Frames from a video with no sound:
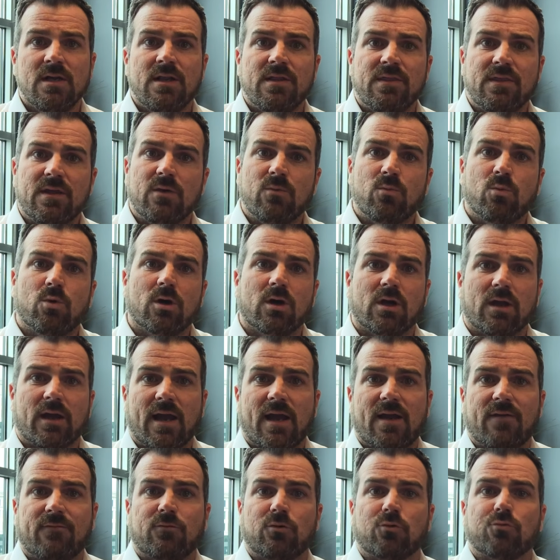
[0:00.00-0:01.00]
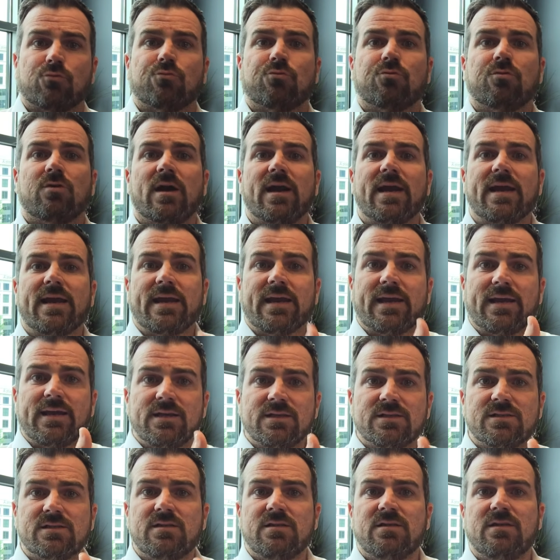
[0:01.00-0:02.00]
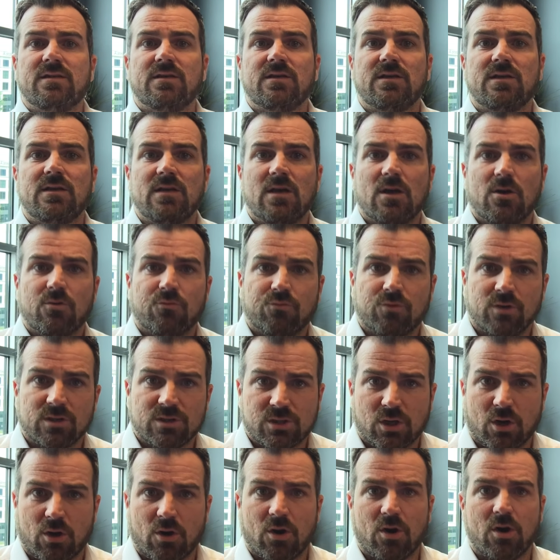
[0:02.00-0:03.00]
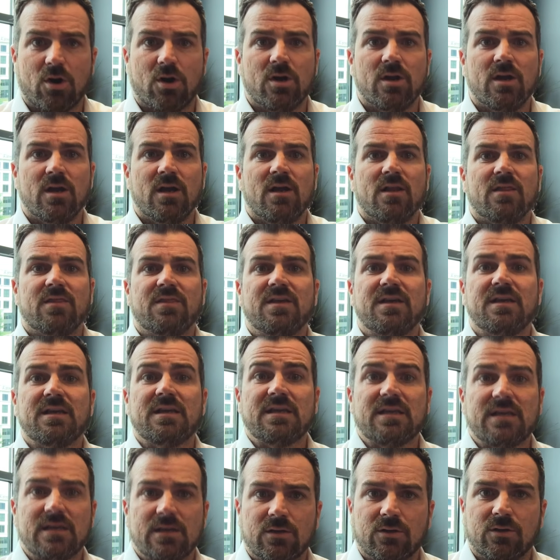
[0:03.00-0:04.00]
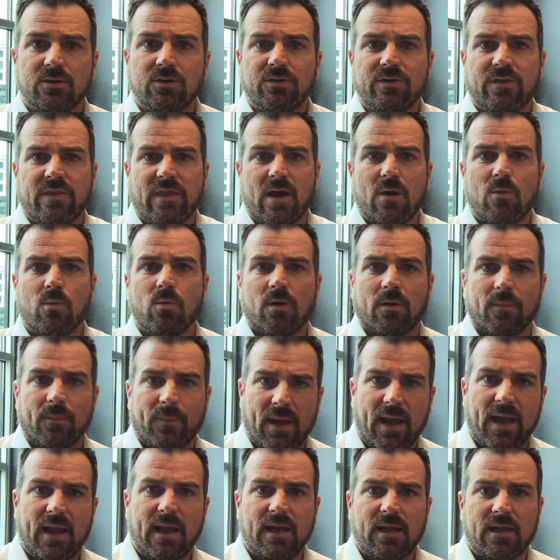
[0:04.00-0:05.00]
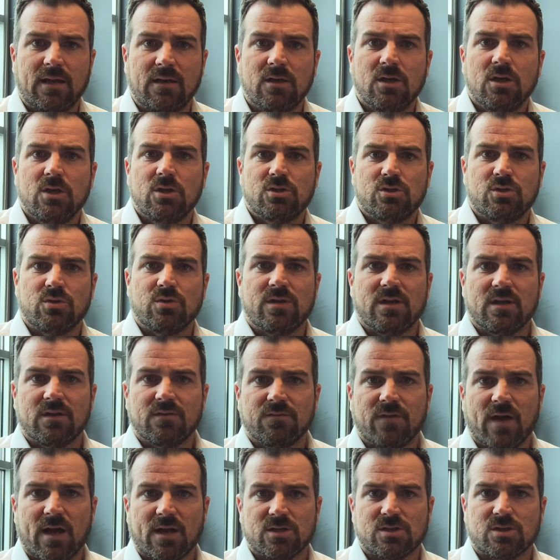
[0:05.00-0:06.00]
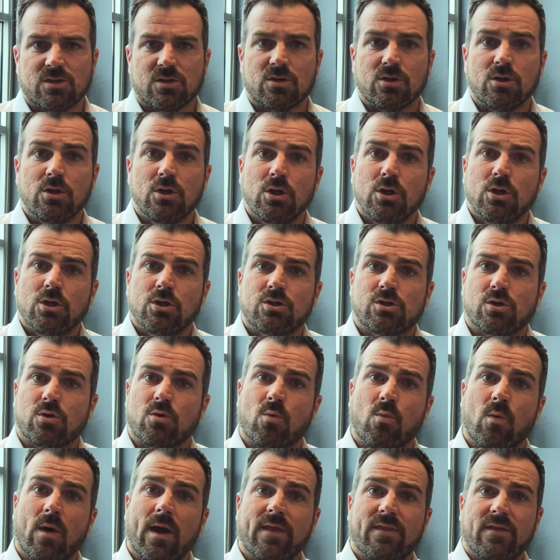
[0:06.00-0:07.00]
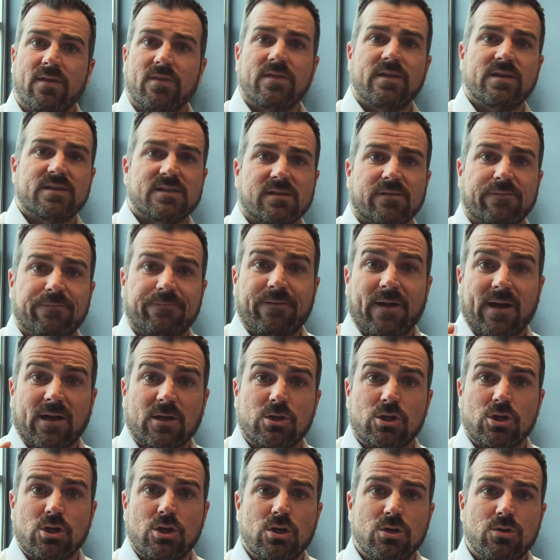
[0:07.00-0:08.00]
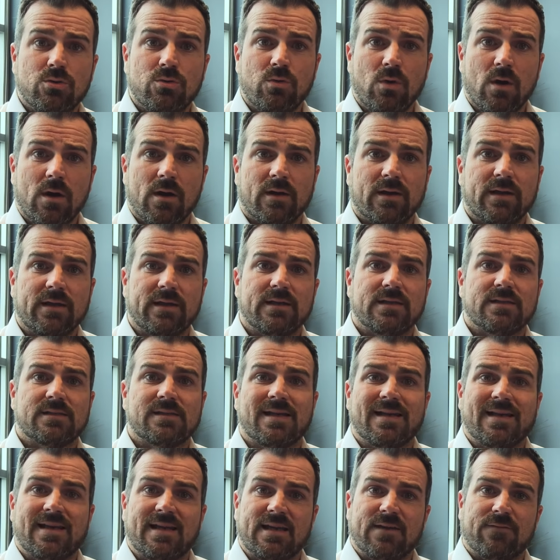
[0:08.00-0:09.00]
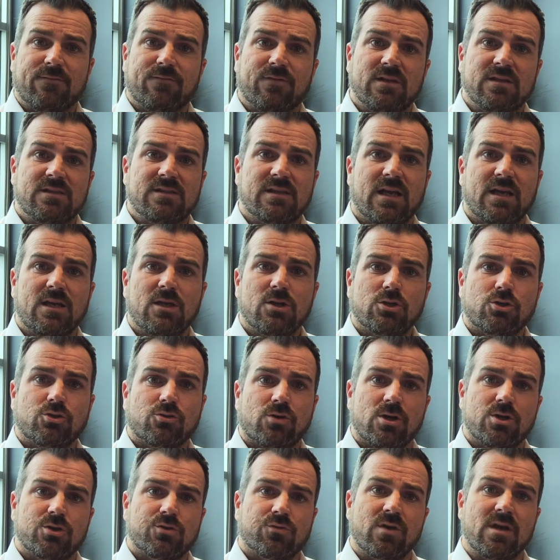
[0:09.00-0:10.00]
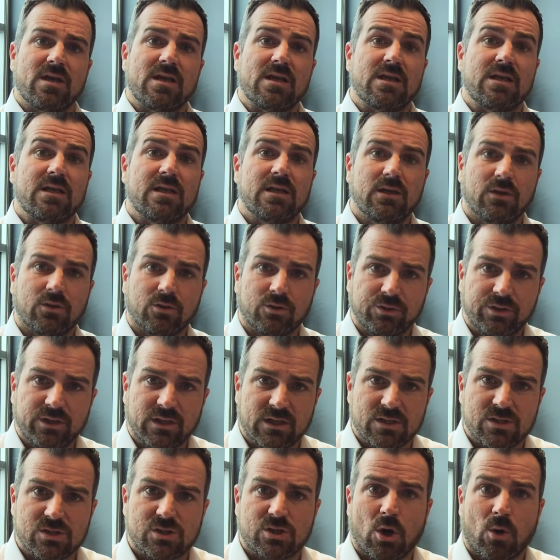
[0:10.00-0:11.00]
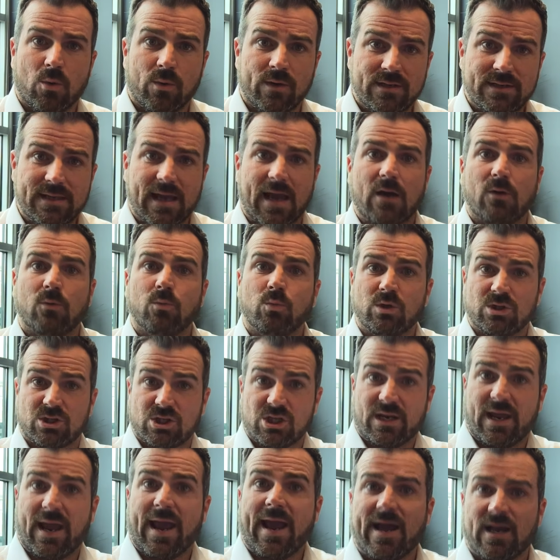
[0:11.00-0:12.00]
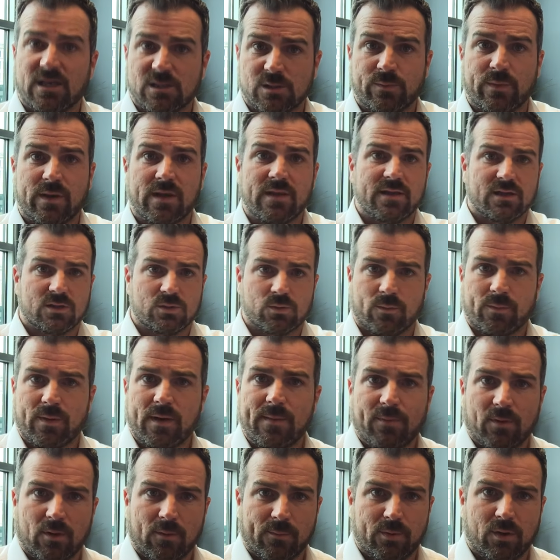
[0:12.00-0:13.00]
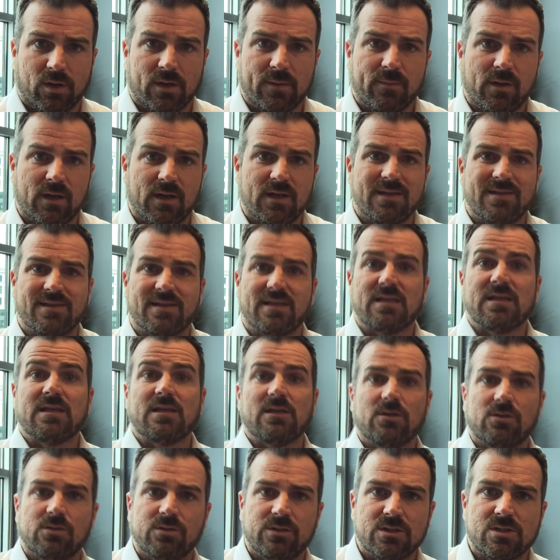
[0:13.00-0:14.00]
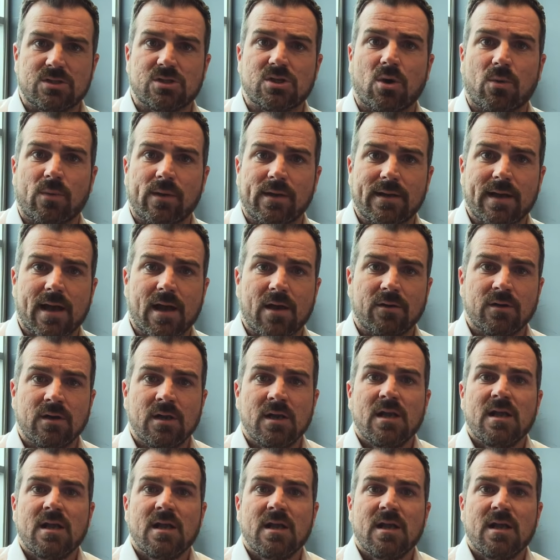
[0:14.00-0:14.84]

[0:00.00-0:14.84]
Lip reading: then we're going to have to raise the return, the yield that we're paying to the investor. So the way that this affects you is if the 10-year treasury yield is going down, which it has been, that's where people are putting money and the yield is going down,